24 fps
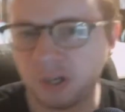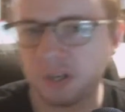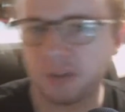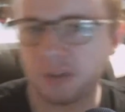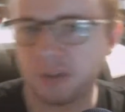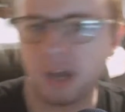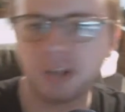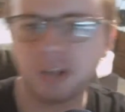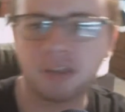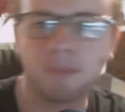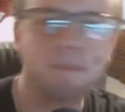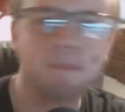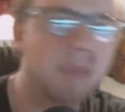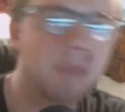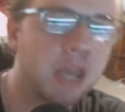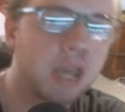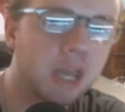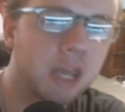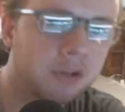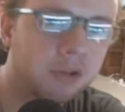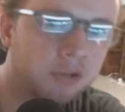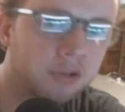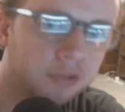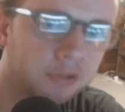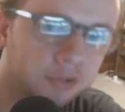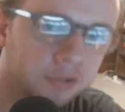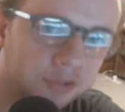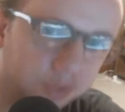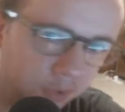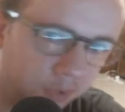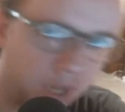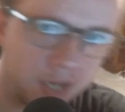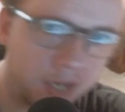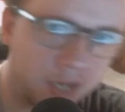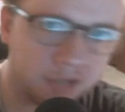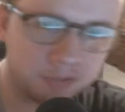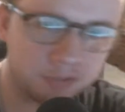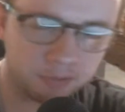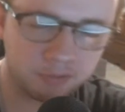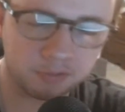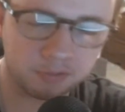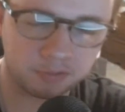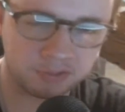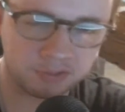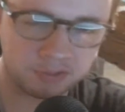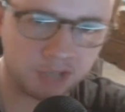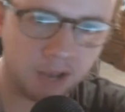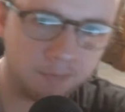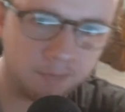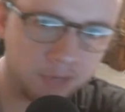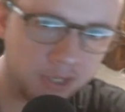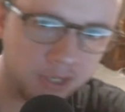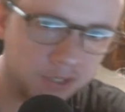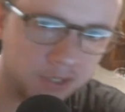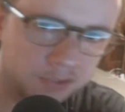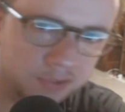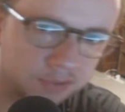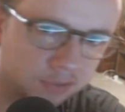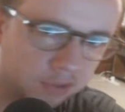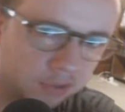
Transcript: in like the mid to late 70s